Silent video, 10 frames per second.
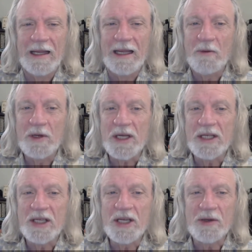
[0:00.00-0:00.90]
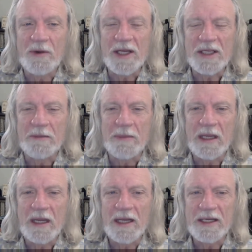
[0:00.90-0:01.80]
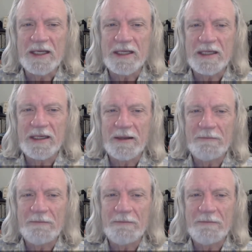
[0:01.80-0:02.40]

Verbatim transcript: it was. It's interesting because